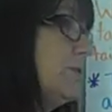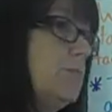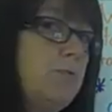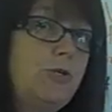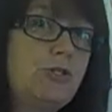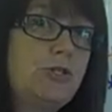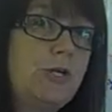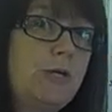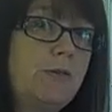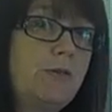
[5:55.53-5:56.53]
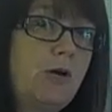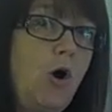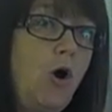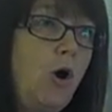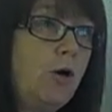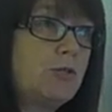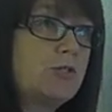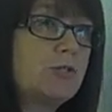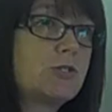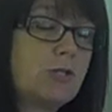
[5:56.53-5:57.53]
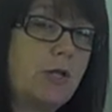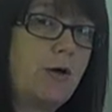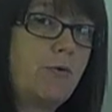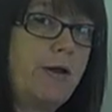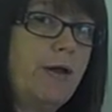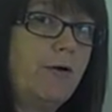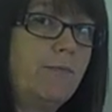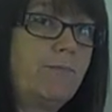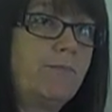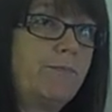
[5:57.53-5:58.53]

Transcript: is pushing the car to slow down.